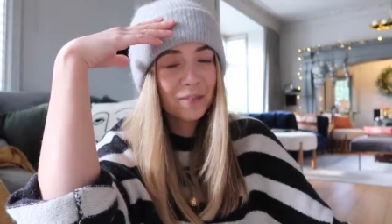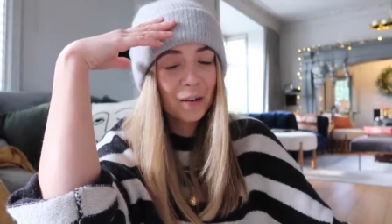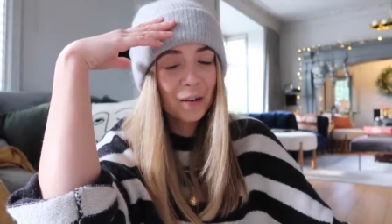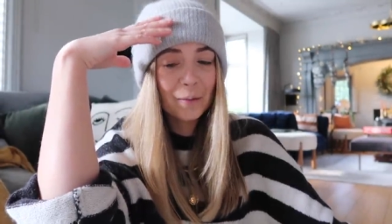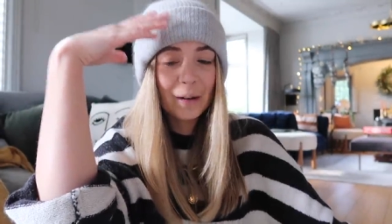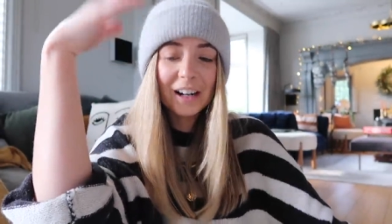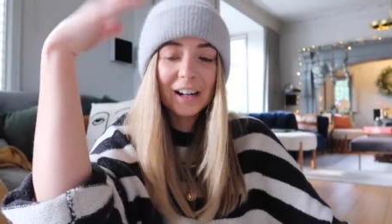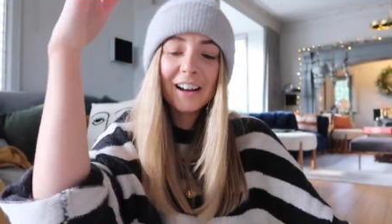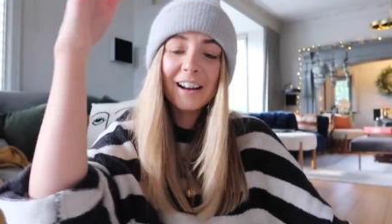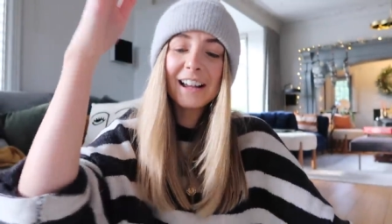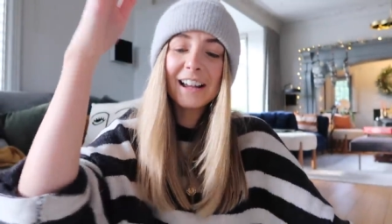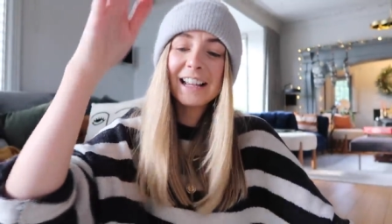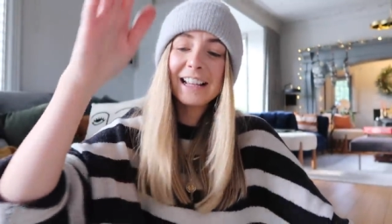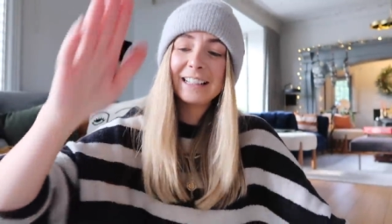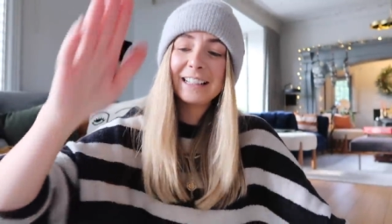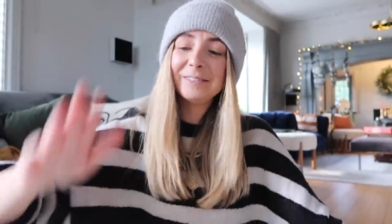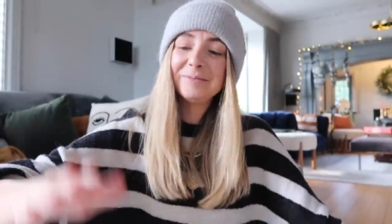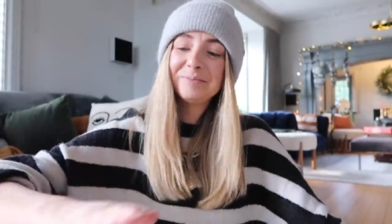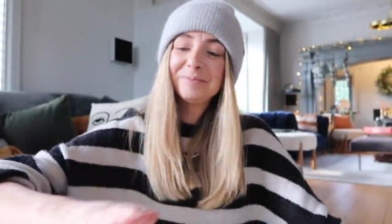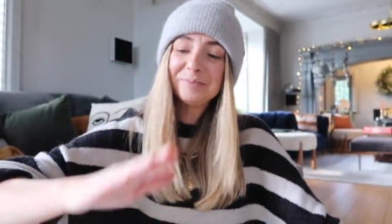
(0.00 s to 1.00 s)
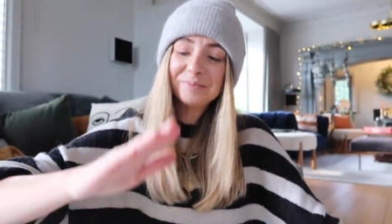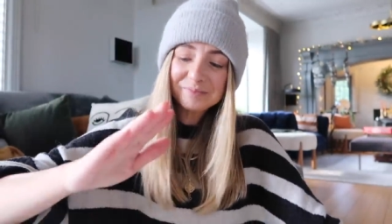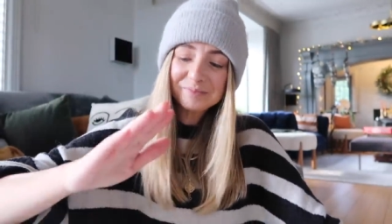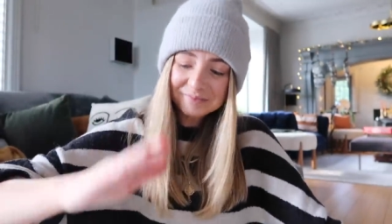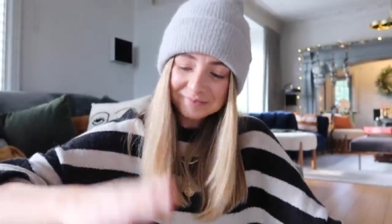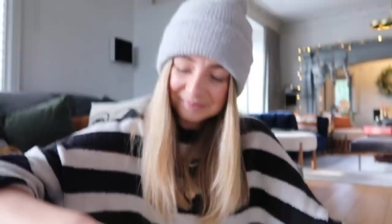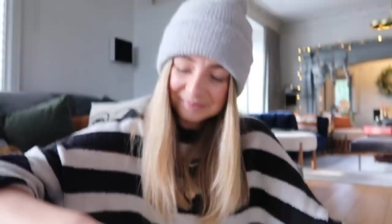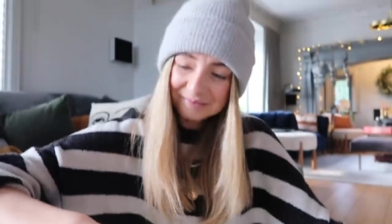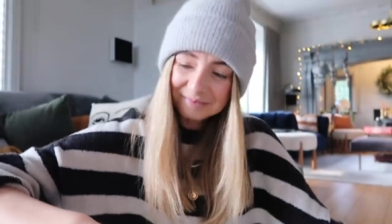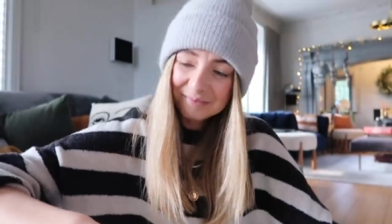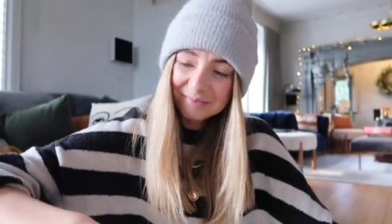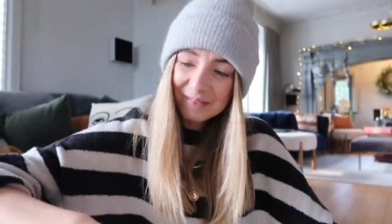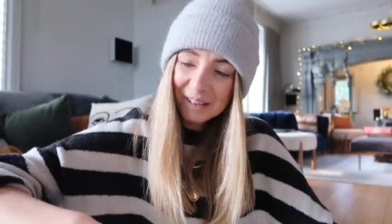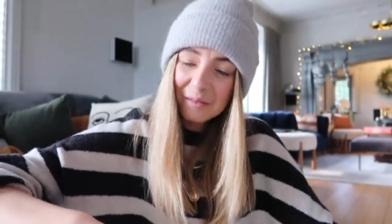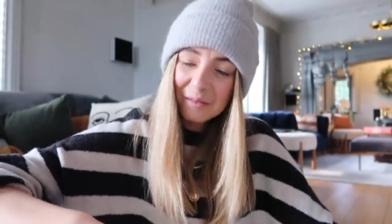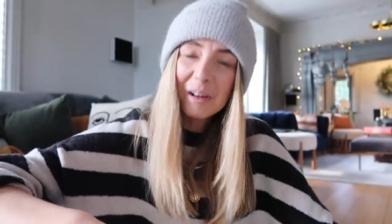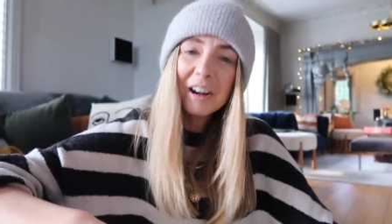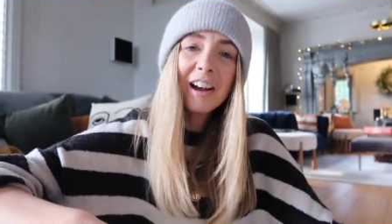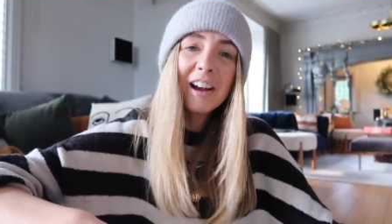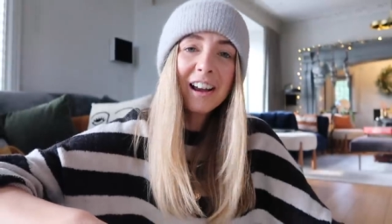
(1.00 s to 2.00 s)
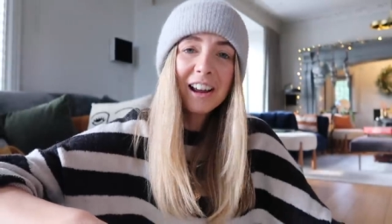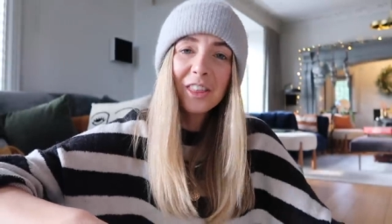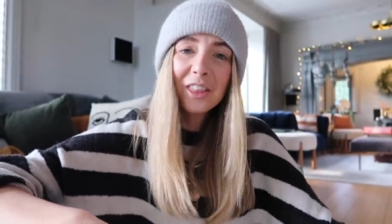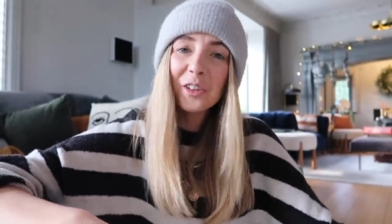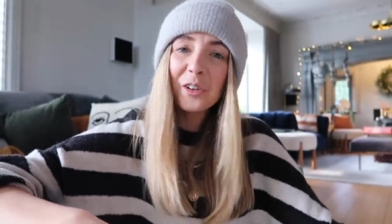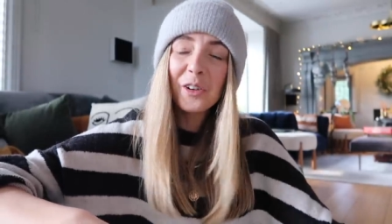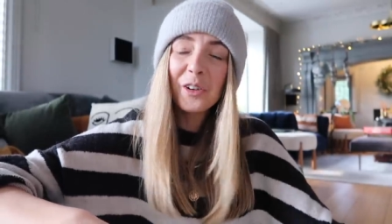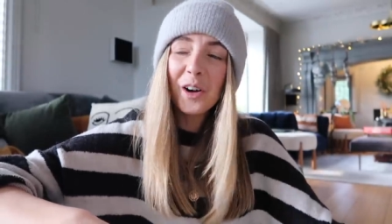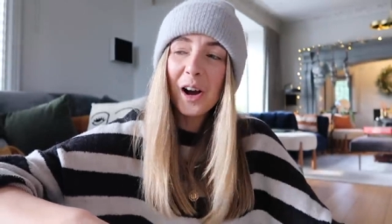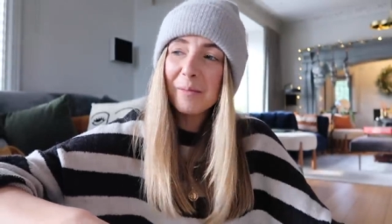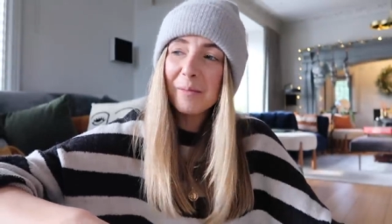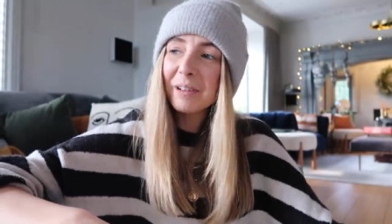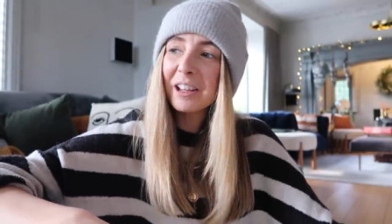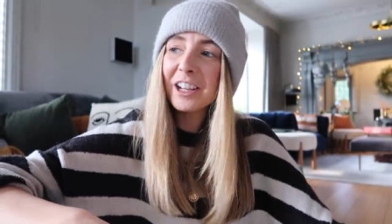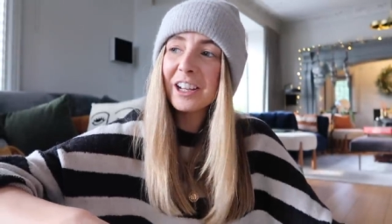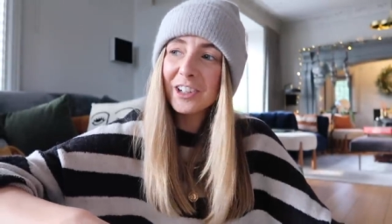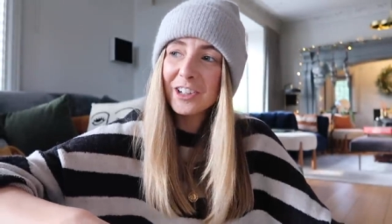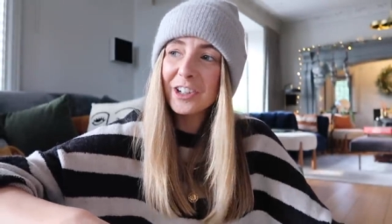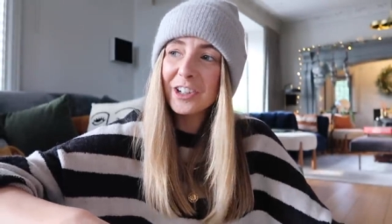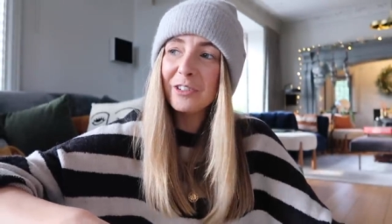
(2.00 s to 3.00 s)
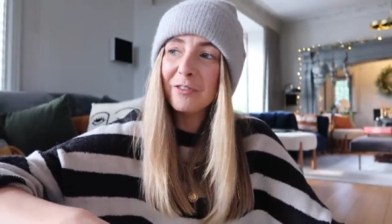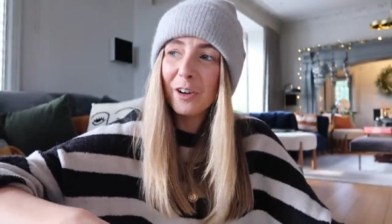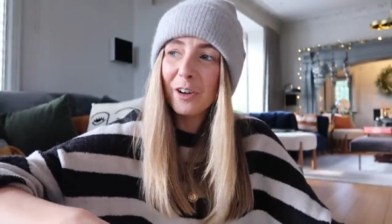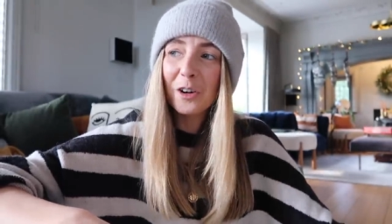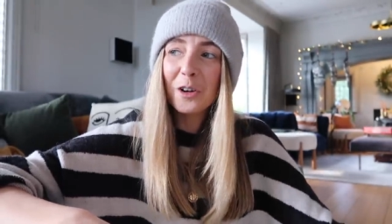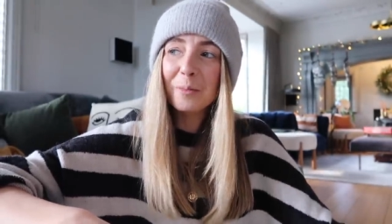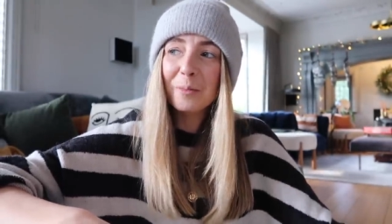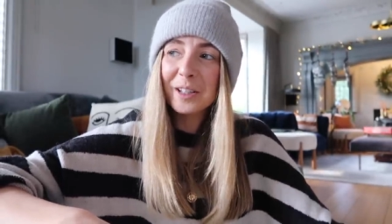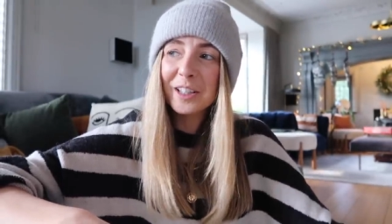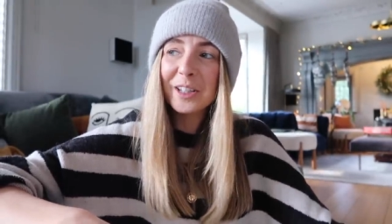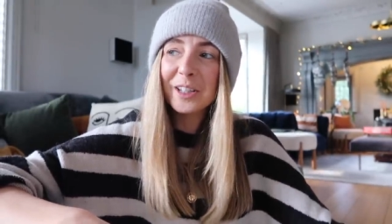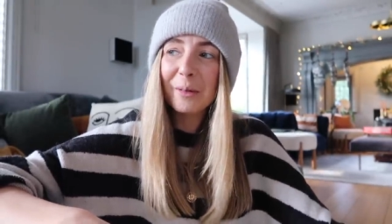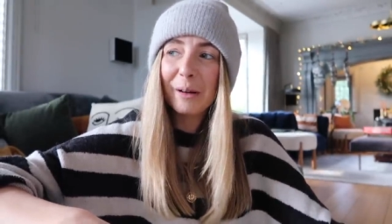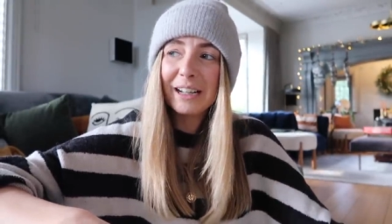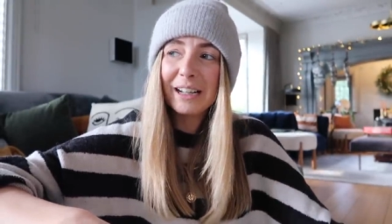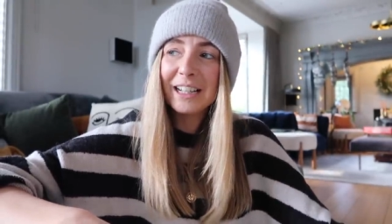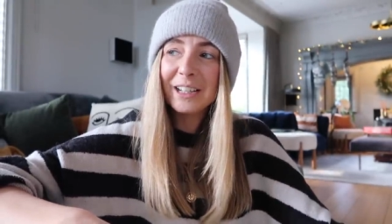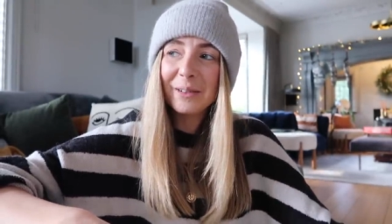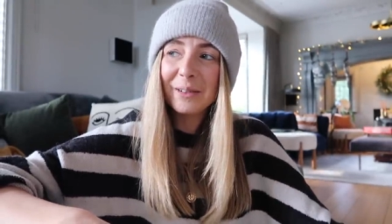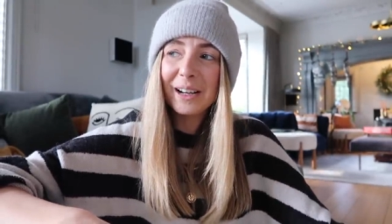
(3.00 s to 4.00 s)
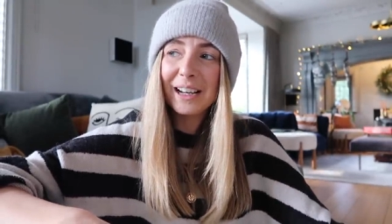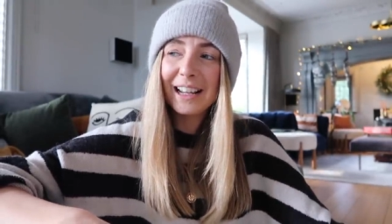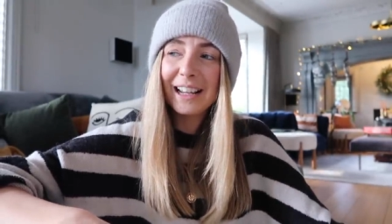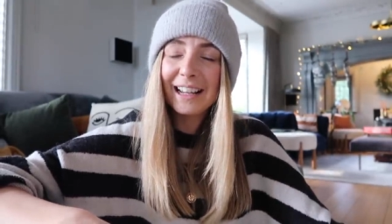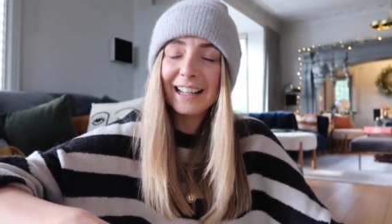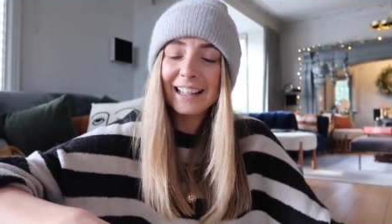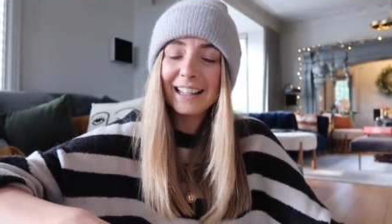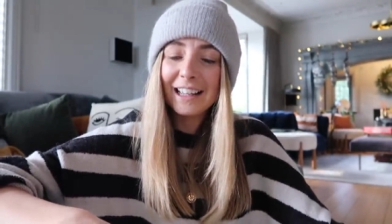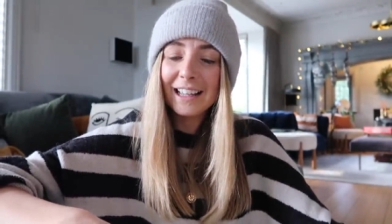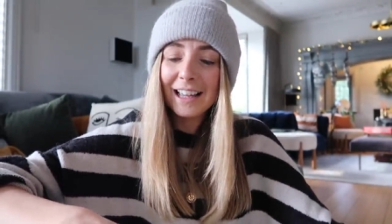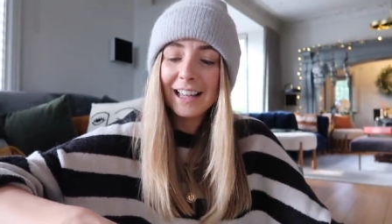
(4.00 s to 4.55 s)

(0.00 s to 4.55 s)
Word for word: When I, when I thought I'm gonna do Vlogmas twenty twenty,